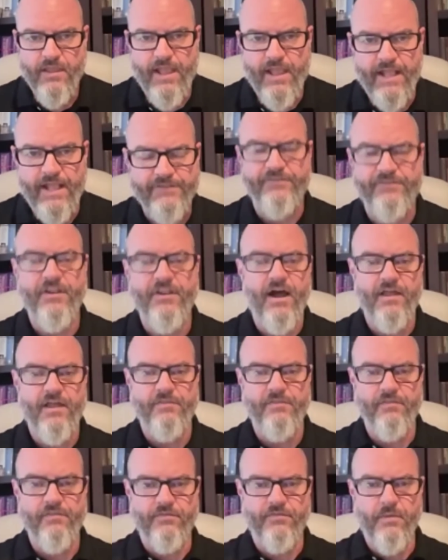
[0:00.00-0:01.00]
it's not
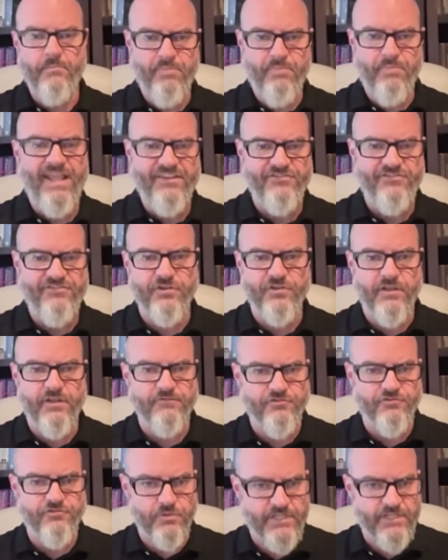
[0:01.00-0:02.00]
the bastion
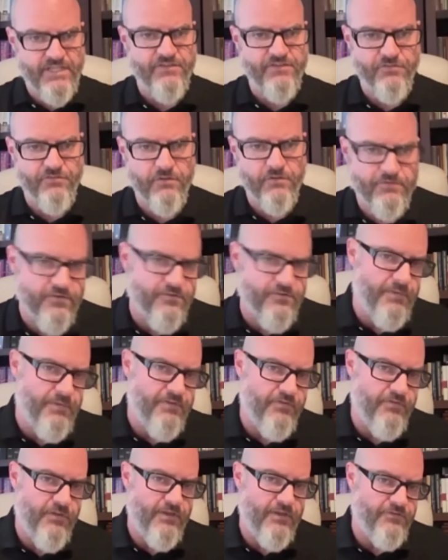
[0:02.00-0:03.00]
of traditional
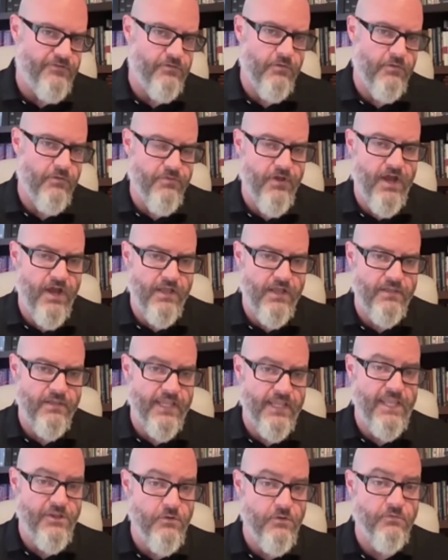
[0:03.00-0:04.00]
dispensational thought
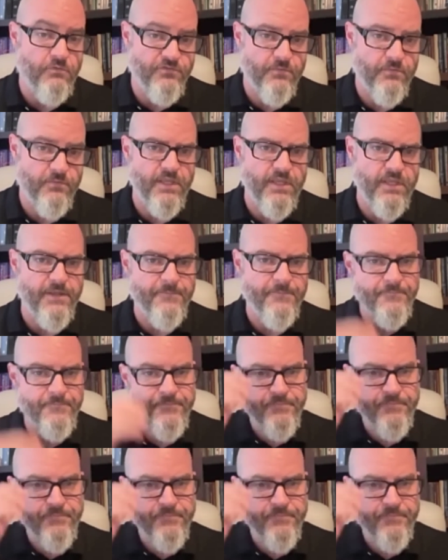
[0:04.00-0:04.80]
like it used to be.